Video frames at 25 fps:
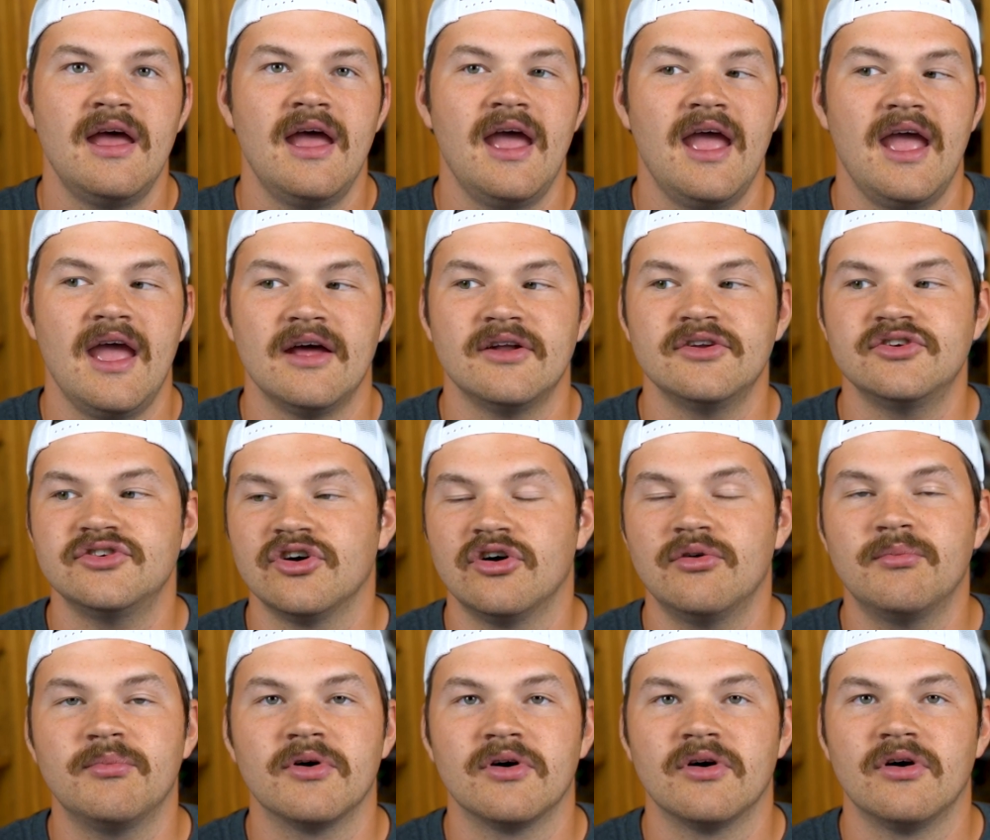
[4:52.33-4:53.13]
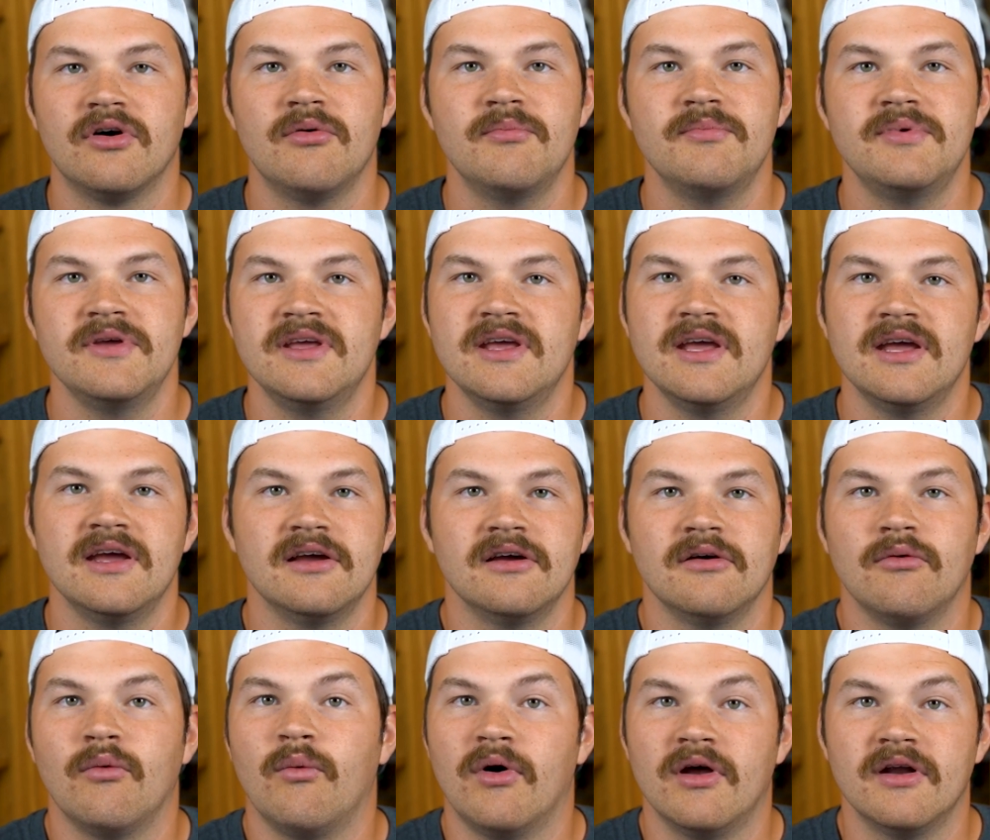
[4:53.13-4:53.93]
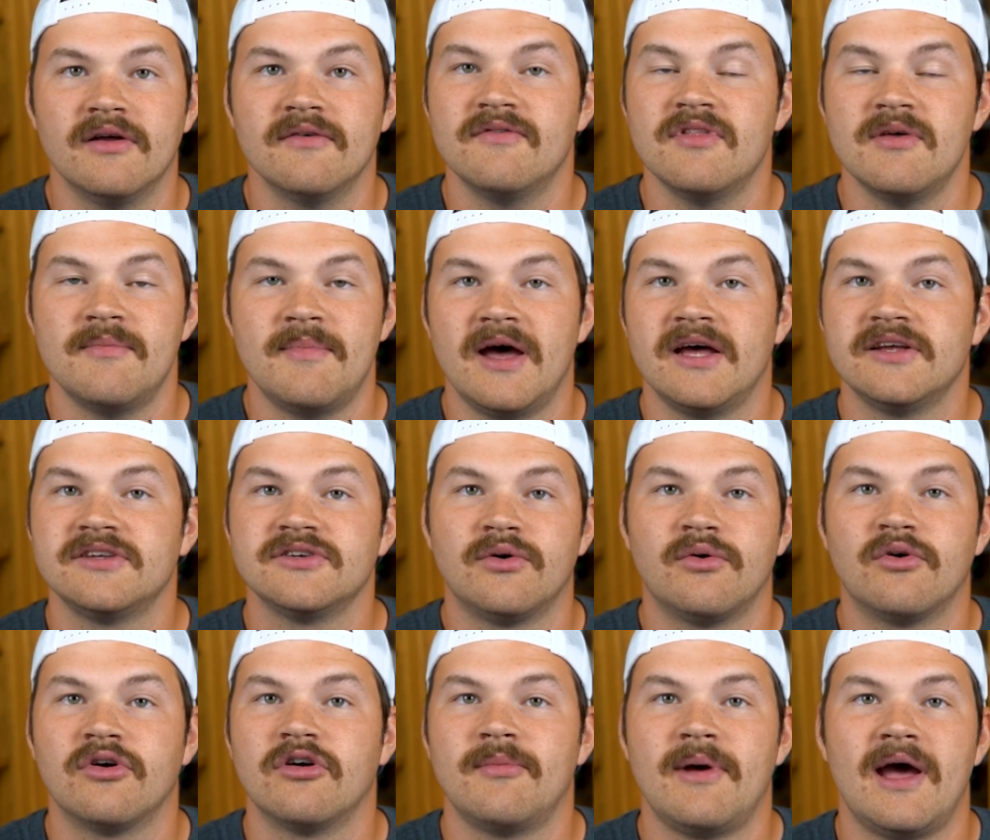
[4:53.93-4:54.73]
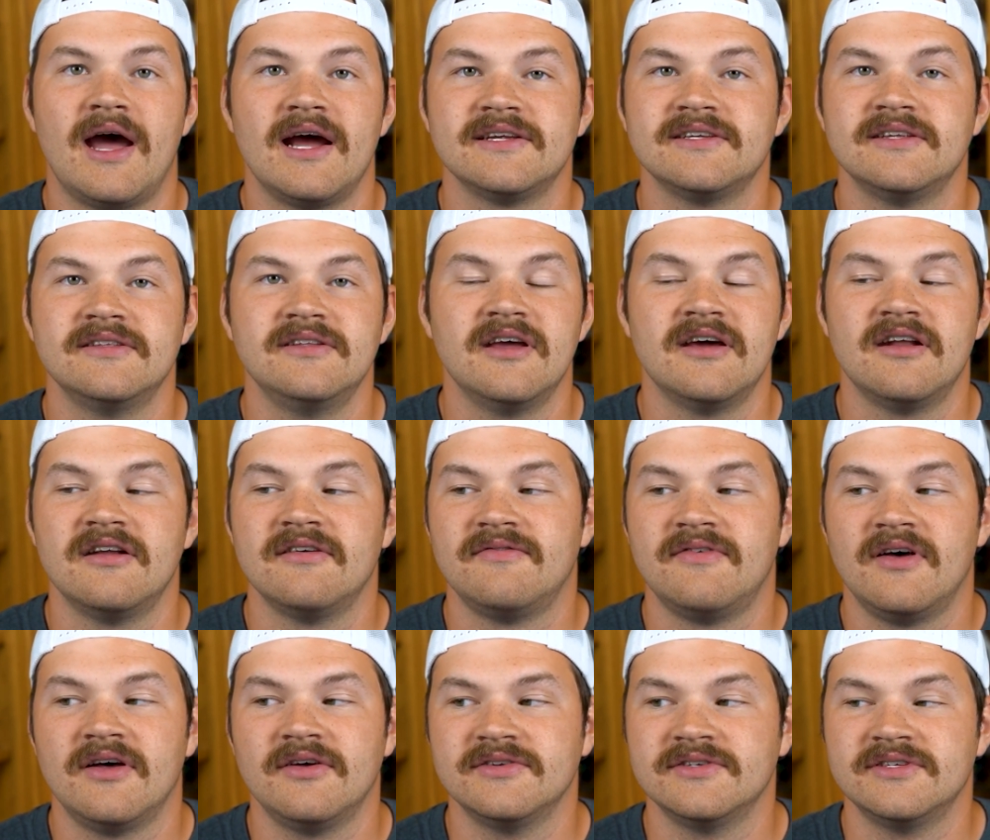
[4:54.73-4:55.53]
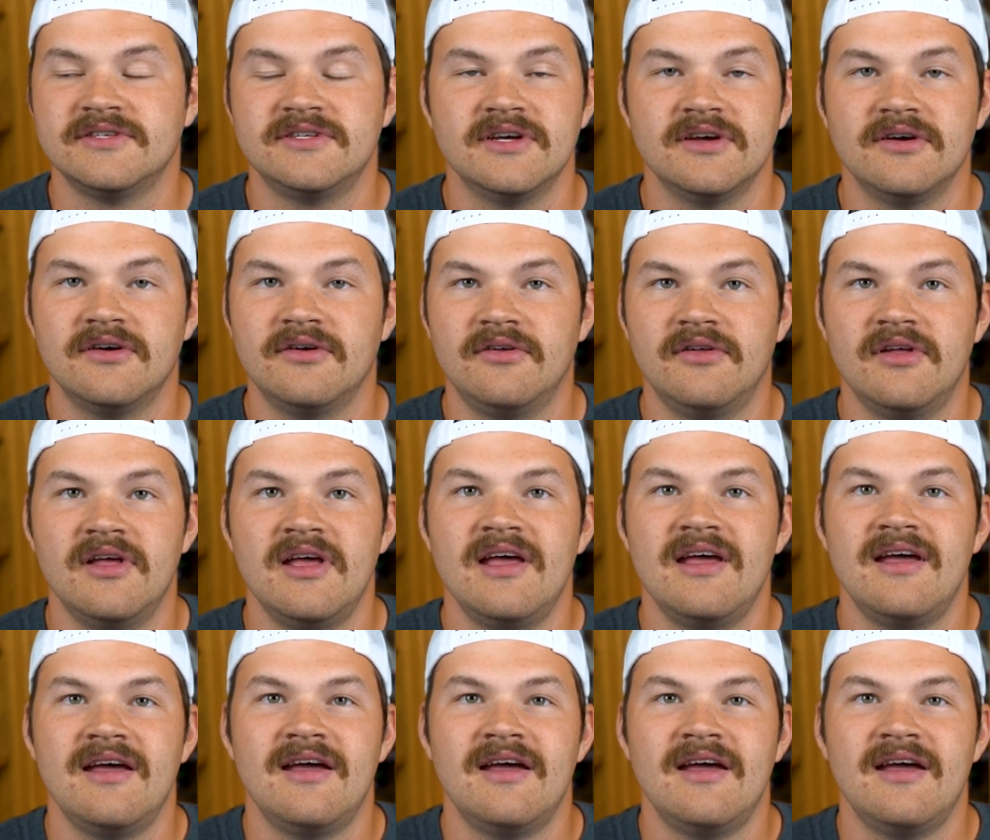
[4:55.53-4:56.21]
and Joe Burrow being one of the best quarterbacks in the NFL still.